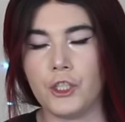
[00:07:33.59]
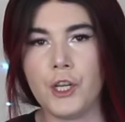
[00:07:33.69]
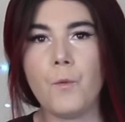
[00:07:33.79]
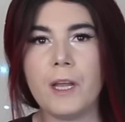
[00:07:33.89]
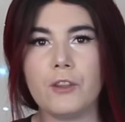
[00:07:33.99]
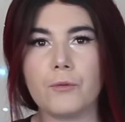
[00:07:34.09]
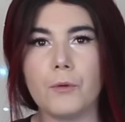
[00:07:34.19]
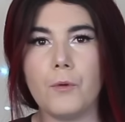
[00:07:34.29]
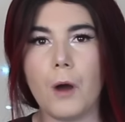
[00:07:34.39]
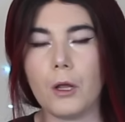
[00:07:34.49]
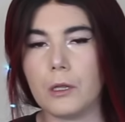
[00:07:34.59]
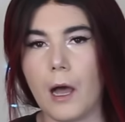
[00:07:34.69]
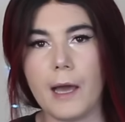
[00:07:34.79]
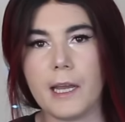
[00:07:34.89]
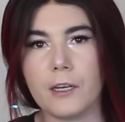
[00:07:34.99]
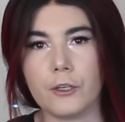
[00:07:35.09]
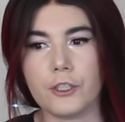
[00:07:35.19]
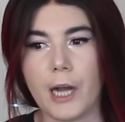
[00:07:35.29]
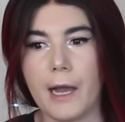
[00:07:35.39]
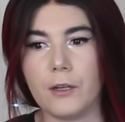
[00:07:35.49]
she went through a lot in her
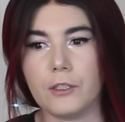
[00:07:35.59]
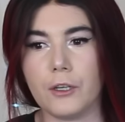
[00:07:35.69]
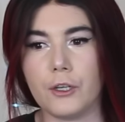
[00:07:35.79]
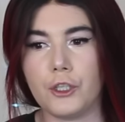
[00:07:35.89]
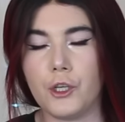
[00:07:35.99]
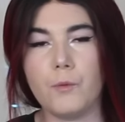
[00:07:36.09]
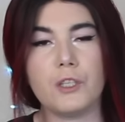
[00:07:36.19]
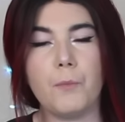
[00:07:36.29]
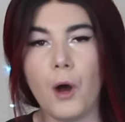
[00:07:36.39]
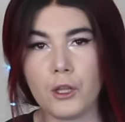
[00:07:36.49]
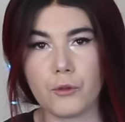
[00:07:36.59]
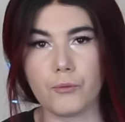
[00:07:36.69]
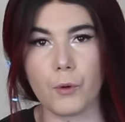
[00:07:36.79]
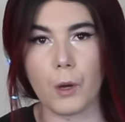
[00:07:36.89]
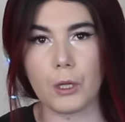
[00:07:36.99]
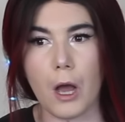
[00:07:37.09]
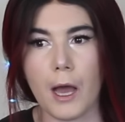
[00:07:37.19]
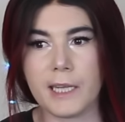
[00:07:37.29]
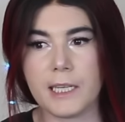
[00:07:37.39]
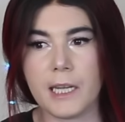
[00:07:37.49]
childhood. She was put through a
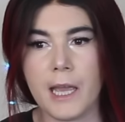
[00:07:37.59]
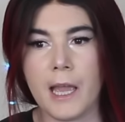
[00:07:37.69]
lot.